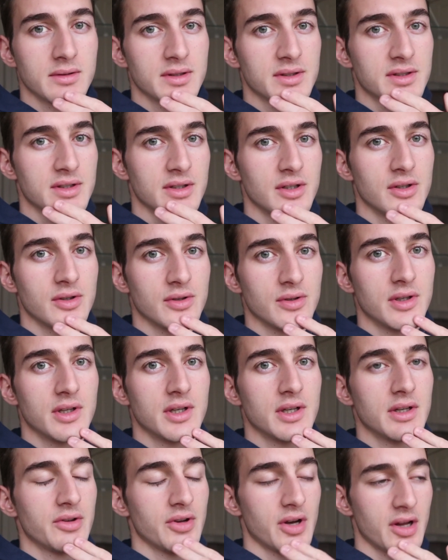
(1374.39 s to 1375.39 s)
so
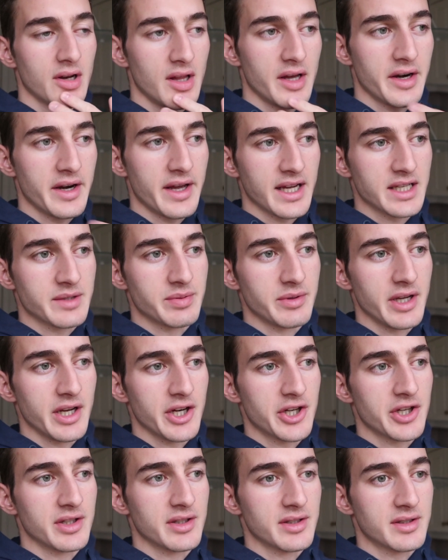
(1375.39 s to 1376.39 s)
not a lot of
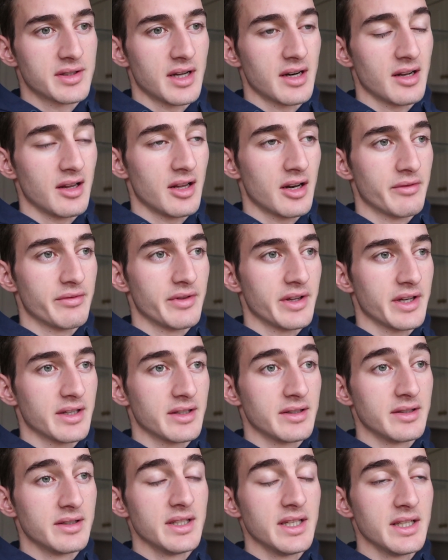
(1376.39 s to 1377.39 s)
explanations, not a lot of
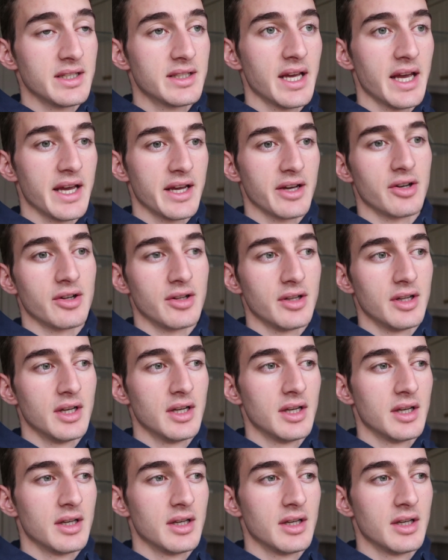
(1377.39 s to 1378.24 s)
like detail,